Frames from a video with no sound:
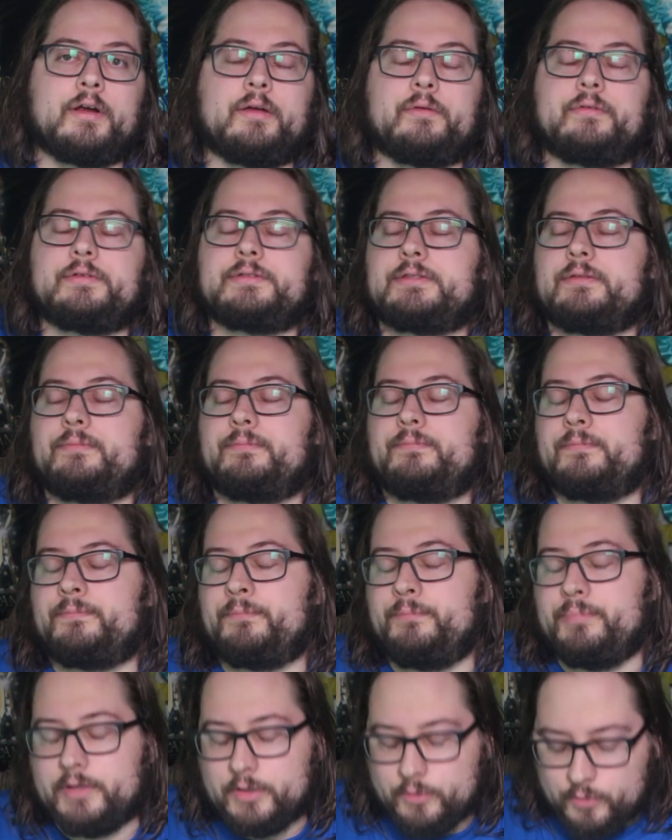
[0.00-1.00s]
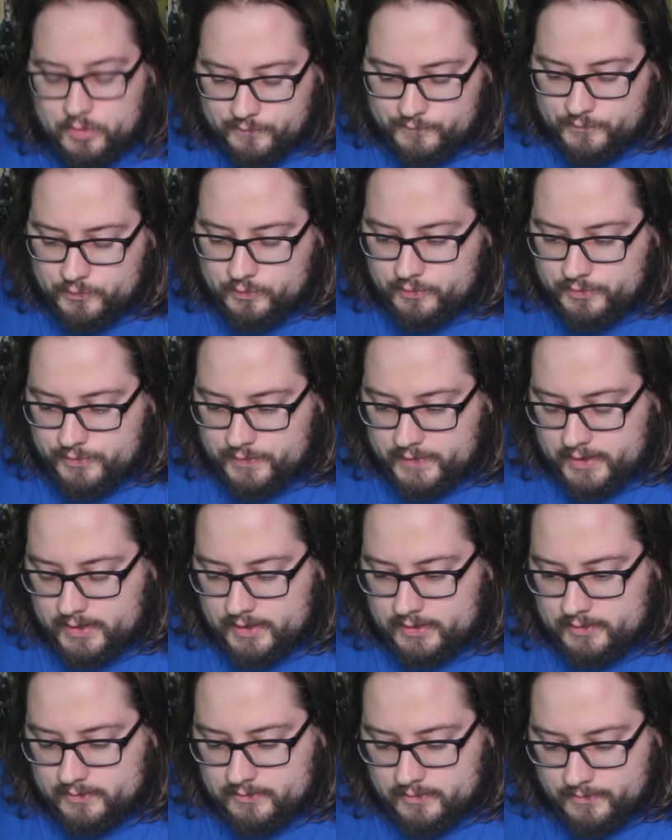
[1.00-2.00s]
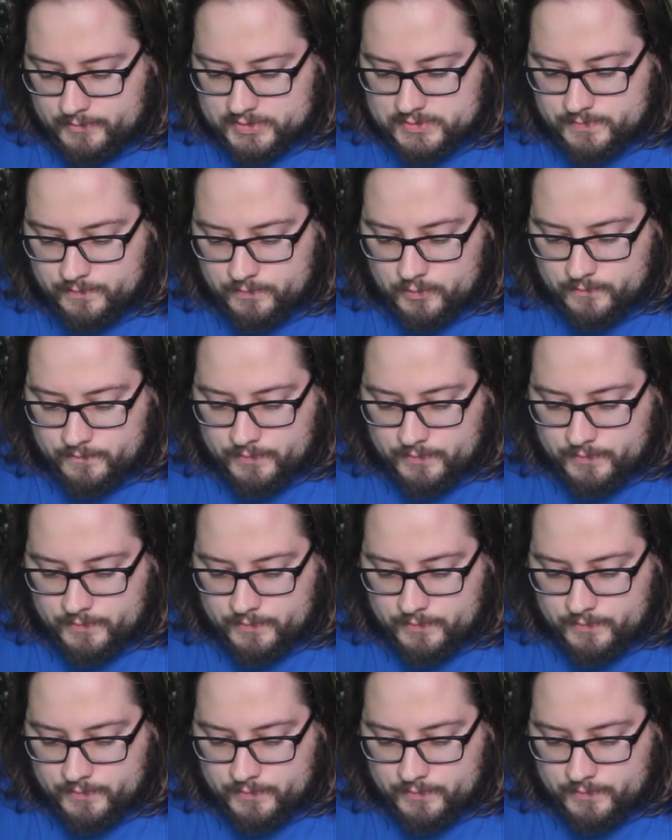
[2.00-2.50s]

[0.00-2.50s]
It was the beautiful thing, the most,